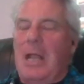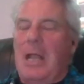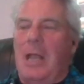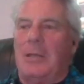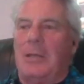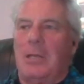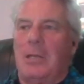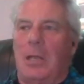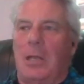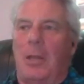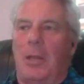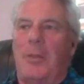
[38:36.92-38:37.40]

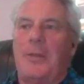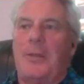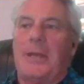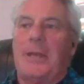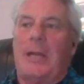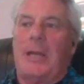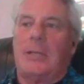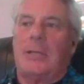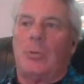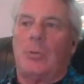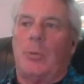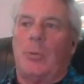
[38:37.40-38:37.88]
and the other
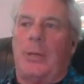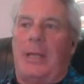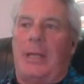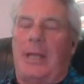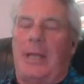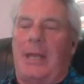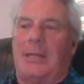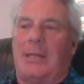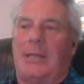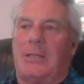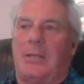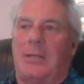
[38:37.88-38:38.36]
thing I do want
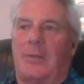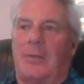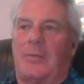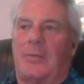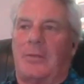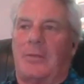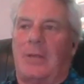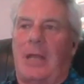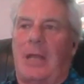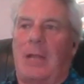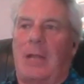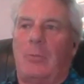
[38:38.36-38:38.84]
to add to
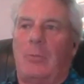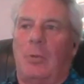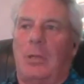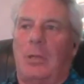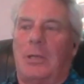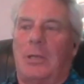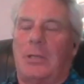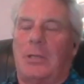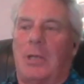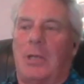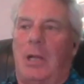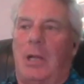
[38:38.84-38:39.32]
this, I
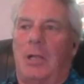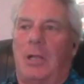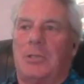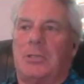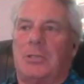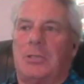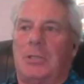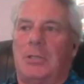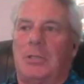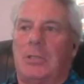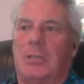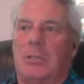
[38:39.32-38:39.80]
will
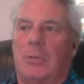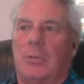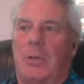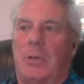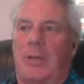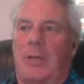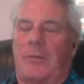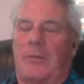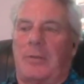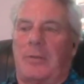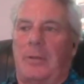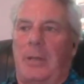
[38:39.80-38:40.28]
acknowledge in the
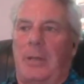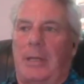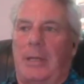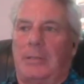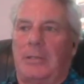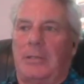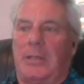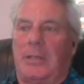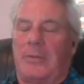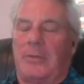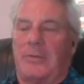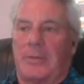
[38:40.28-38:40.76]
US
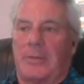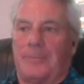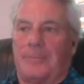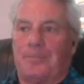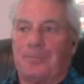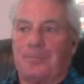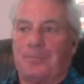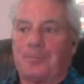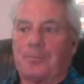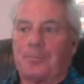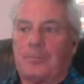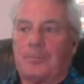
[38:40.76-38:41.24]
at least
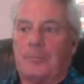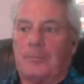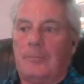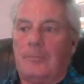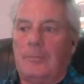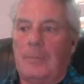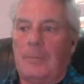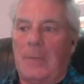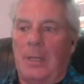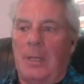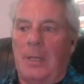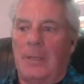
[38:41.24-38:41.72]

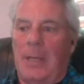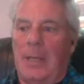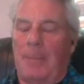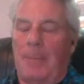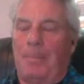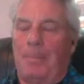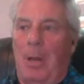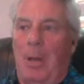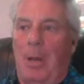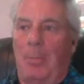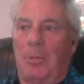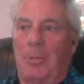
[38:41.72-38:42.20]

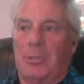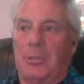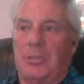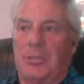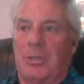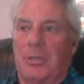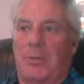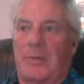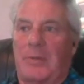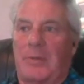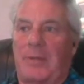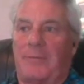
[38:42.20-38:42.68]
that
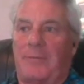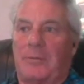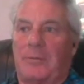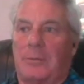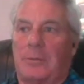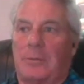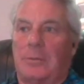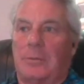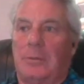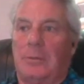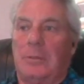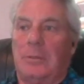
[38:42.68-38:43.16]
publishers
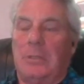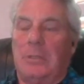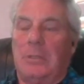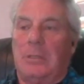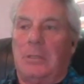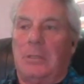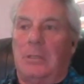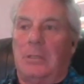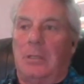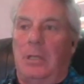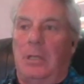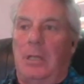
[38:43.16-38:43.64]

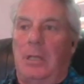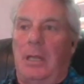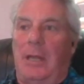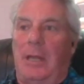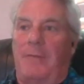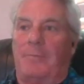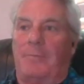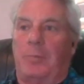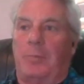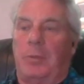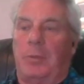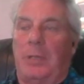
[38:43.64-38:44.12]

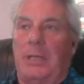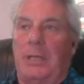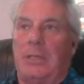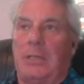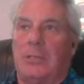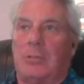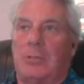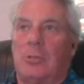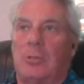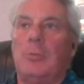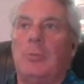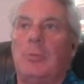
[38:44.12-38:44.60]
have
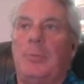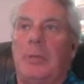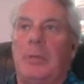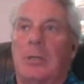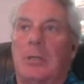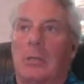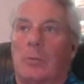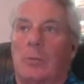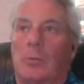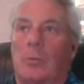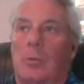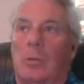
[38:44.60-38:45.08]
played too
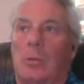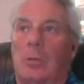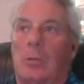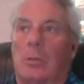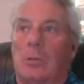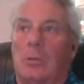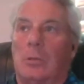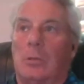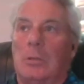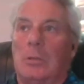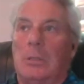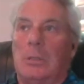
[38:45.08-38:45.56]
big a
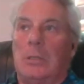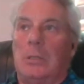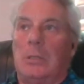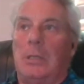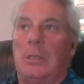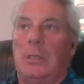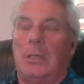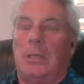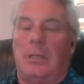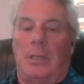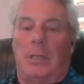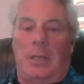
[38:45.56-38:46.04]
role
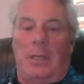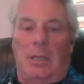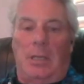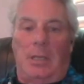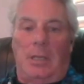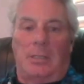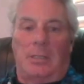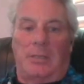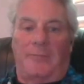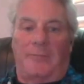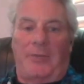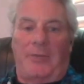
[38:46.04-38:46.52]
in
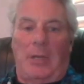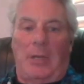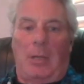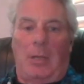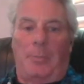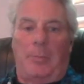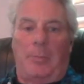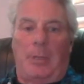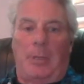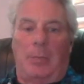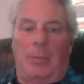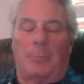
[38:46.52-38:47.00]
the
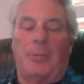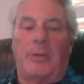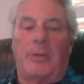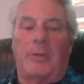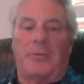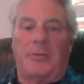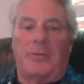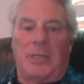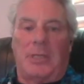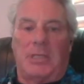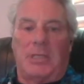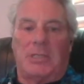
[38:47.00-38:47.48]
development and
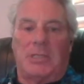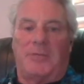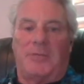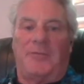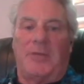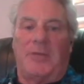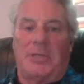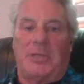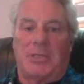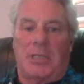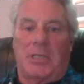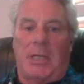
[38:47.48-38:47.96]

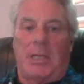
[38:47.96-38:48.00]
presentation of